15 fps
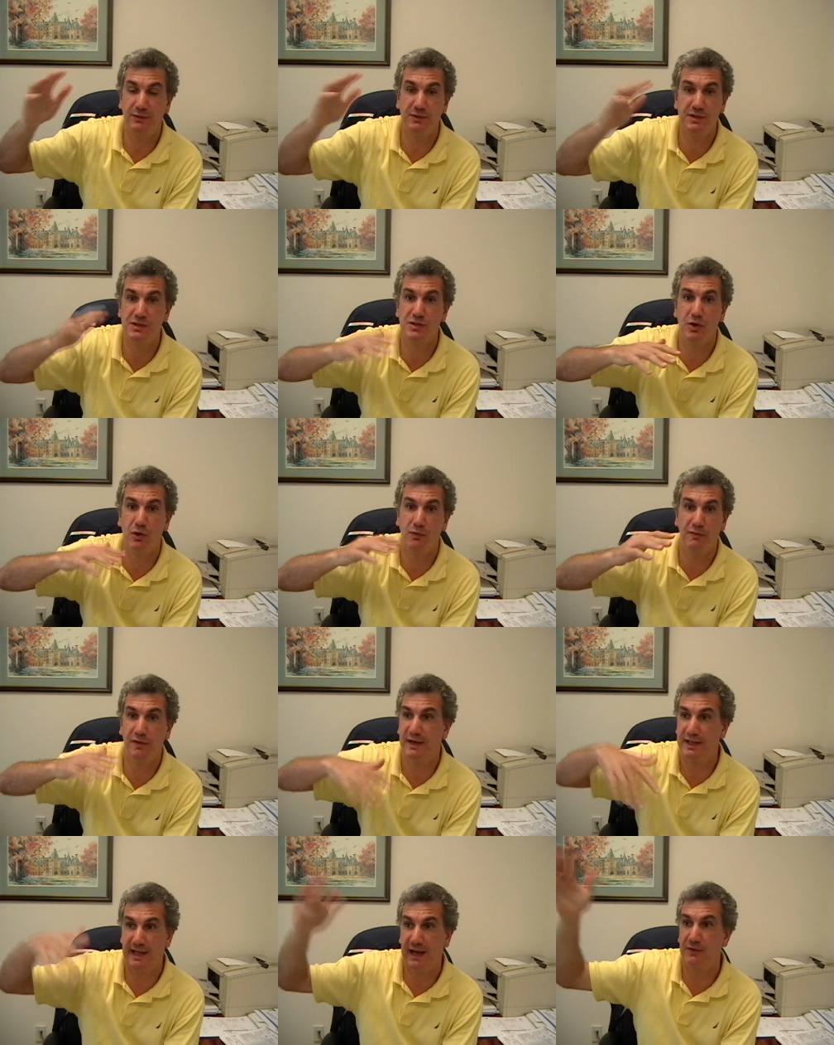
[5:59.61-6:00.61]
There is no
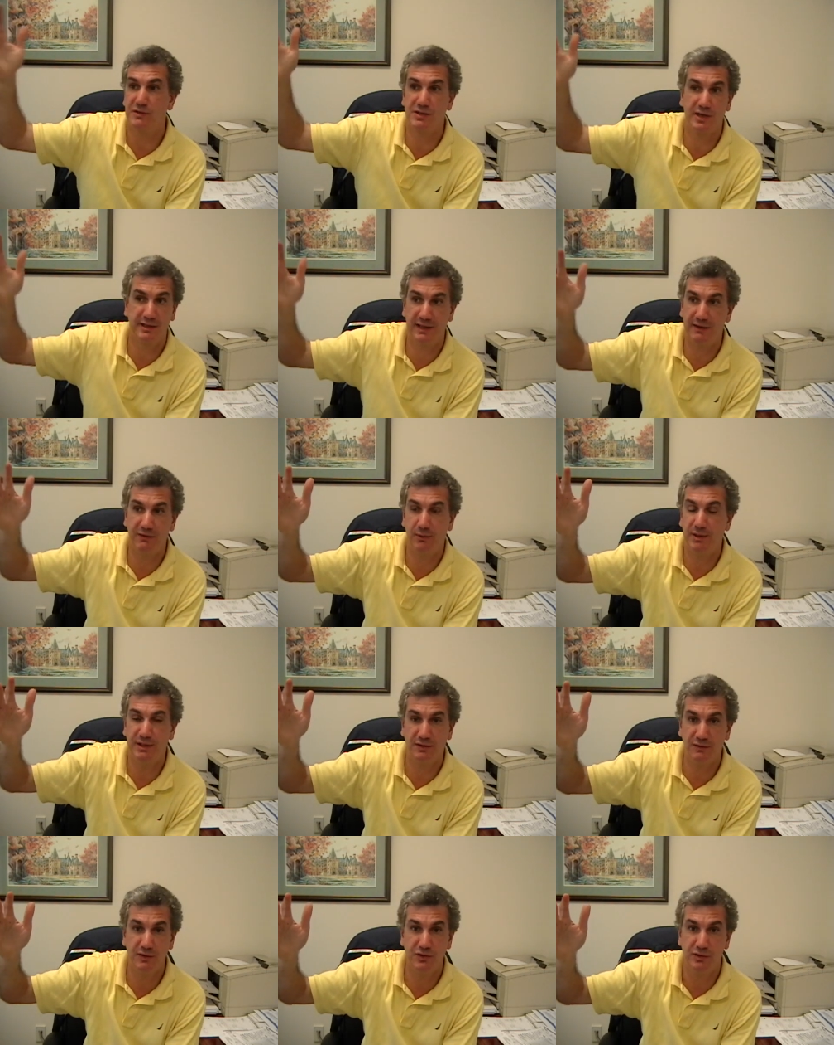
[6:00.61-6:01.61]
fighting outside the
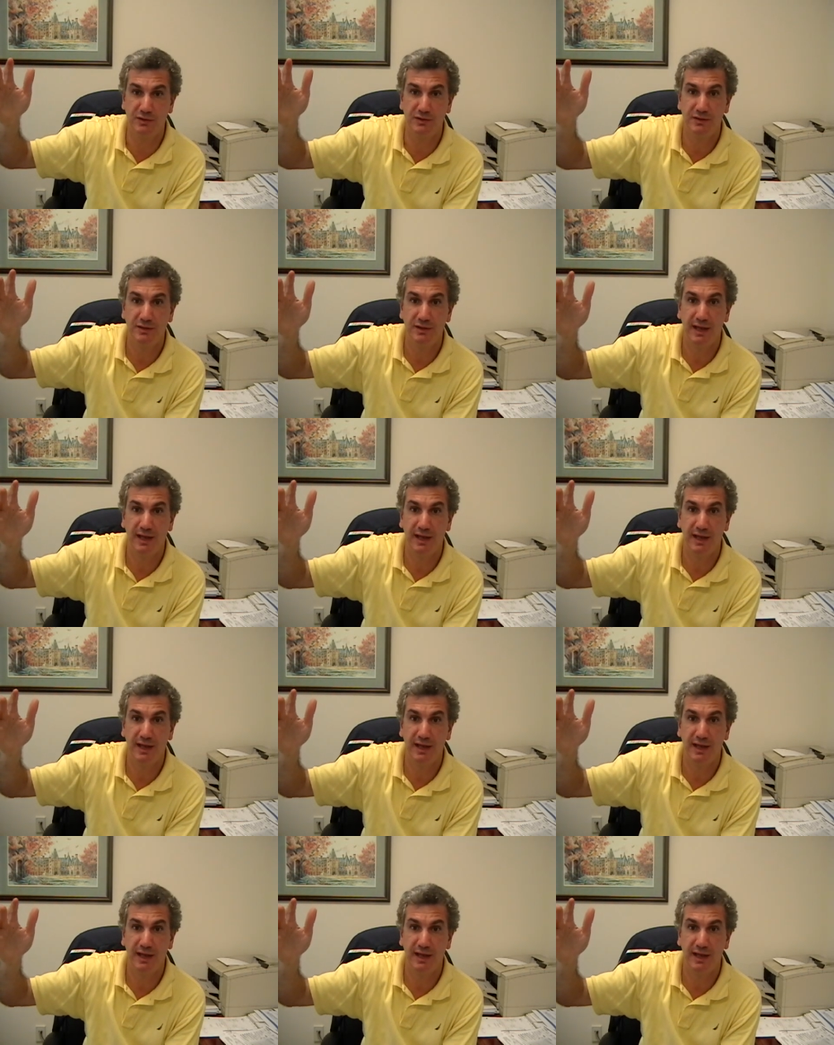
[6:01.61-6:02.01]
heavyweight division.